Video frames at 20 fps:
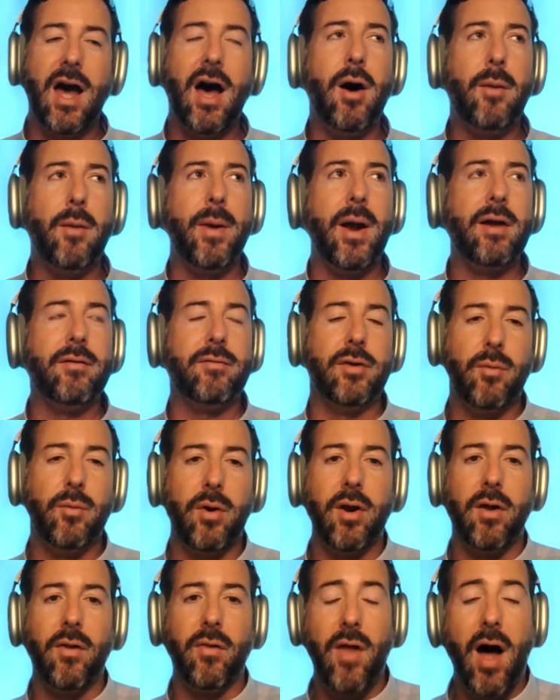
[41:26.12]
just to help
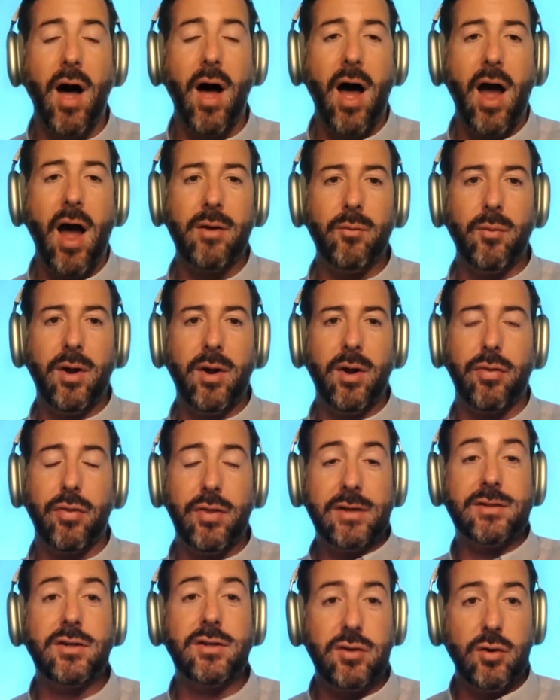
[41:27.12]
everyone
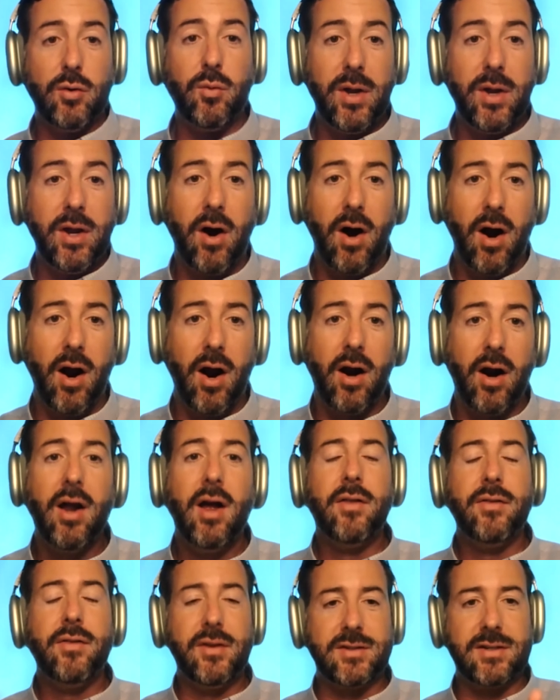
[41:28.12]
align with, this is who we
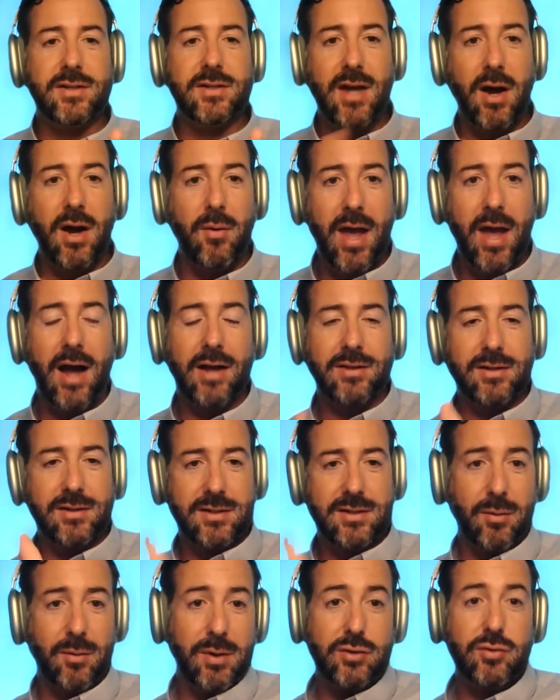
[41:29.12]
are, this is how
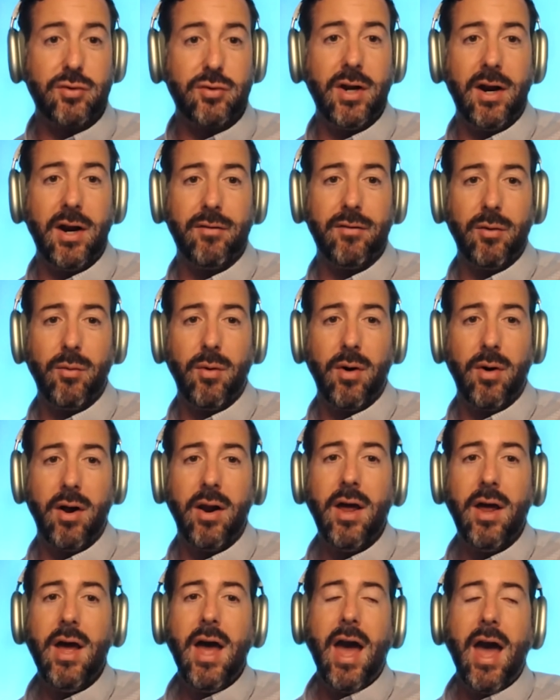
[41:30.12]
we act, this is how we treat
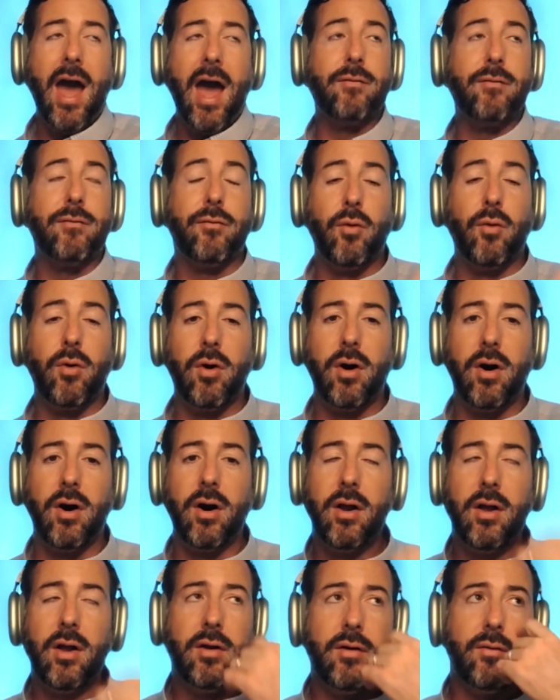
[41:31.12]
everyone. And
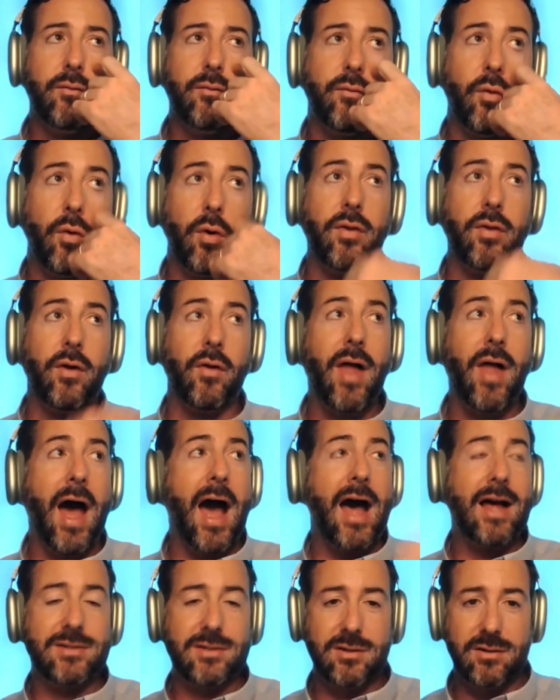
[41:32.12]
for
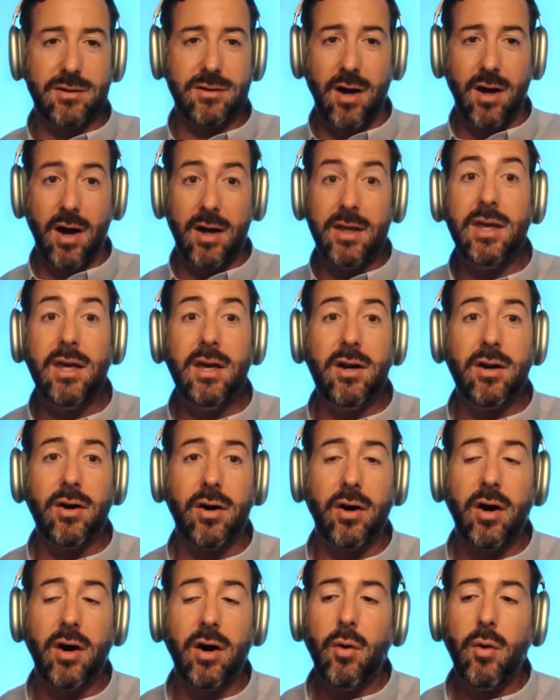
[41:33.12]
the last
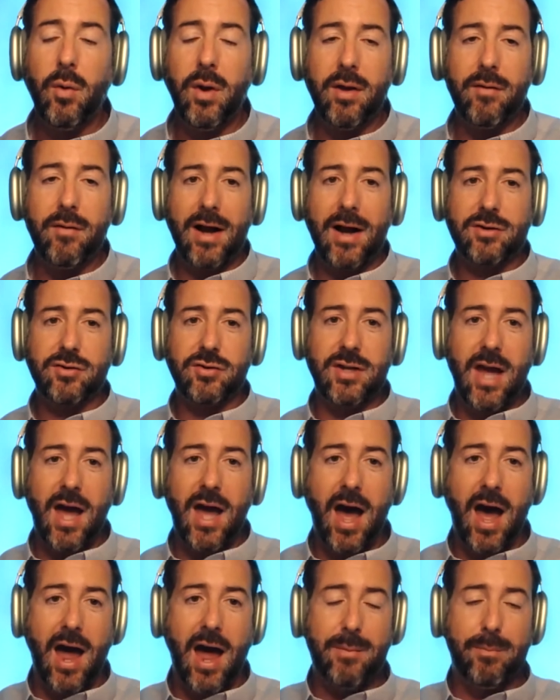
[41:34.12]
year, we have
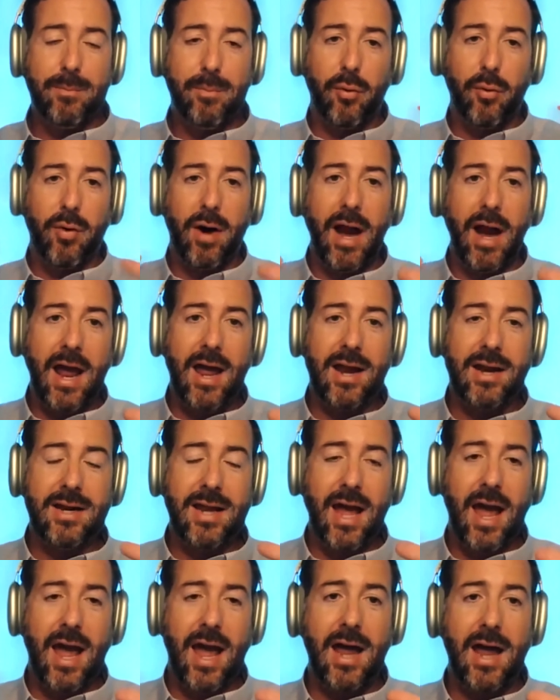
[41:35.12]
actually had
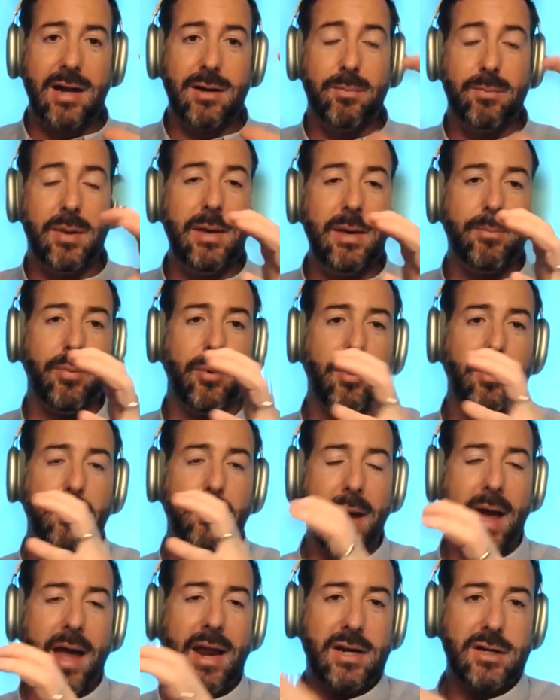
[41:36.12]
brand and
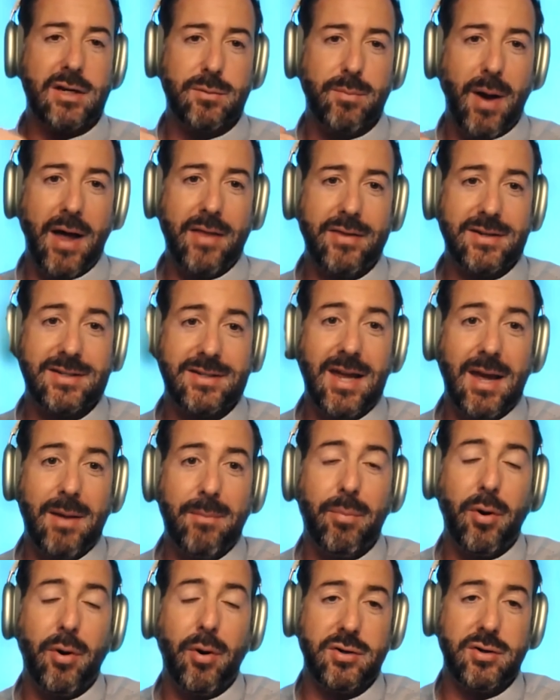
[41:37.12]
people managed by
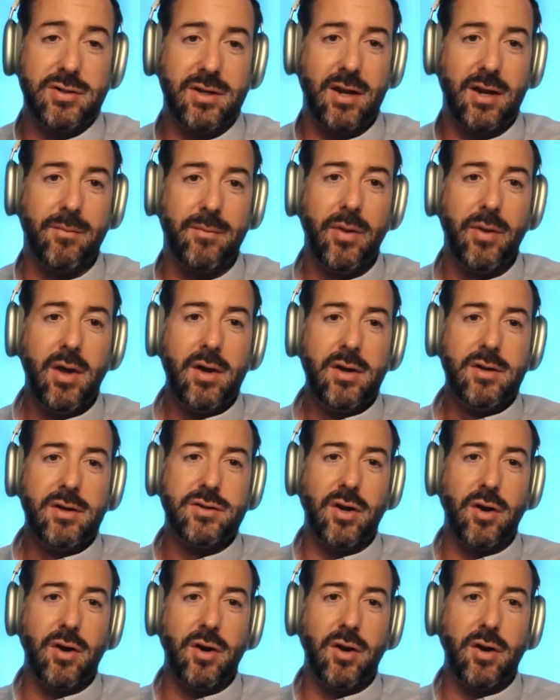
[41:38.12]
the same person.